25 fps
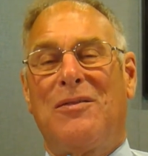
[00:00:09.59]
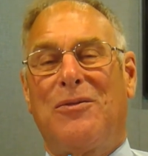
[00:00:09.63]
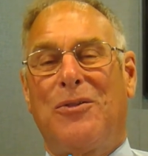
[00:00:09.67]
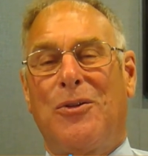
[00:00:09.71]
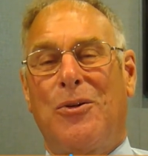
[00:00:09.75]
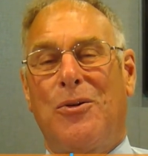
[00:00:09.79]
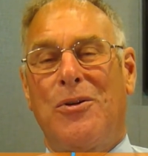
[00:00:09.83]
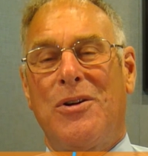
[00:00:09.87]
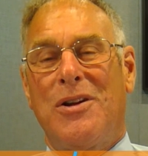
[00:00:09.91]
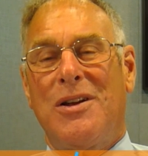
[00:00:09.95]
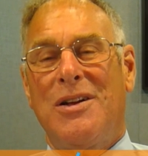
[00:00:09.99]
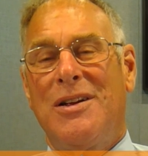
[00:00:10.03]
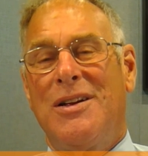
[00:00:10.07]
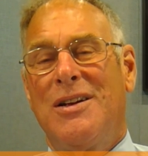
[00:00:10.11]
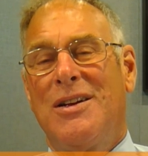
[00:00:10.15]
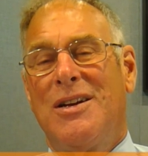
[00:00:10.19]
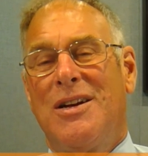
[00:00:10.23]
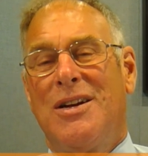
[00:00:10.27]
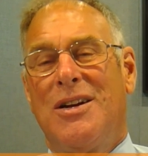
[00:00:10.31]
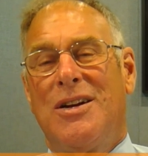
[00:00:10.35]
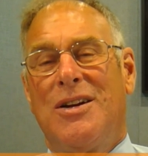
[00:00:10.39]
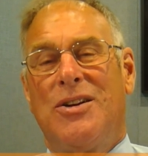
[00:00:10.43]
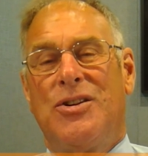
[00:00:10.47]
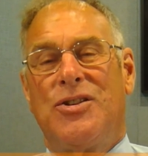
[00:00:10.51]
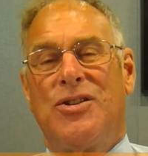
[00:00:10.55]
Florida,
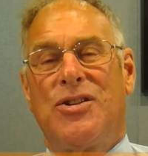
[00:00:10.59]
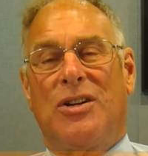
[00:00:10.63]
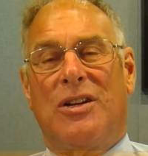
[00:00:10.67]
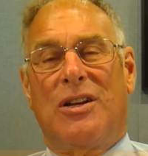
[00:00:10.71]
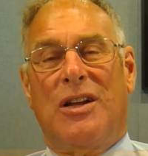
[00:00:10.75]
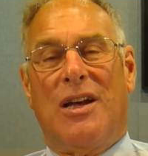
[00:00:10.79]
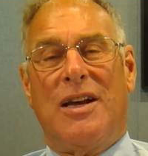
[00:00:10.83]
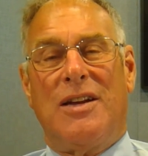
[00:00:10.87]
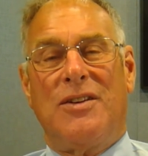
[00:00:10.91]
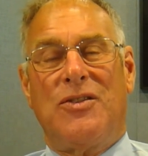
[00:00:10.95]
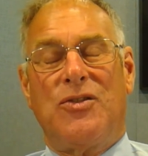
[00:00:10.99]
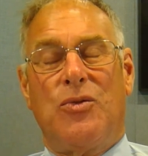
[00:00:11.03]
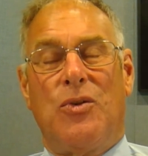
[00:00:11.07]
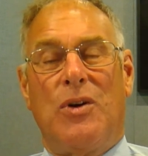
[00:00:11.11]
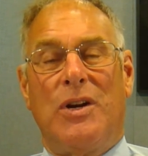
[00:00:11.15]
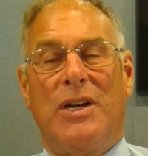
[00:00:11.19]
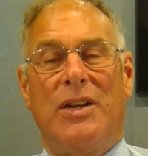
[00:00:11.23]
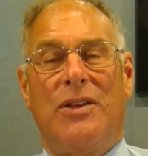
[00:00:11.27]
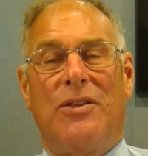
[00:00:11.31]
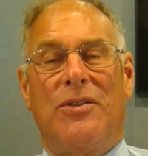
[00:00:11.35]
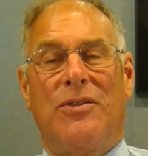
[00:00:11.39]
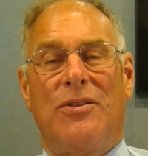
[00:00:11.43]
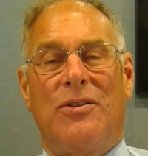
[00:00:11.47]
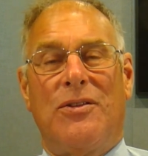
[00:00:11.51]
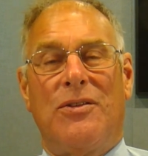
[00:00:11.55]
July
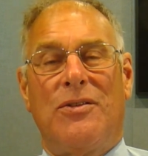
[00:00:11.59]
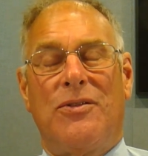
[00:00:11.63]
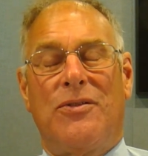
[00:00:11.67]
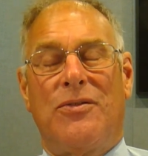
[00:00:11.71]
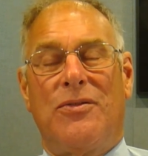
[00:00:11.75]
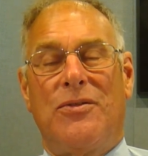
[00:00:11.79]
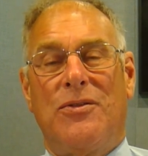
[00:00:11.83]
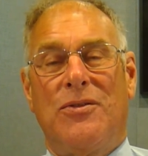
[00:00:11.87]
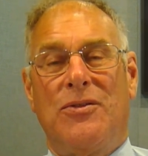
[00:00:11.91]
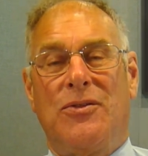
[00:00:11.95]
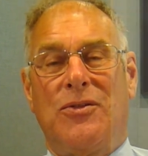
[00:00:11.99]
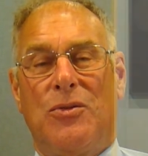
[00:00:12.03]
23rd through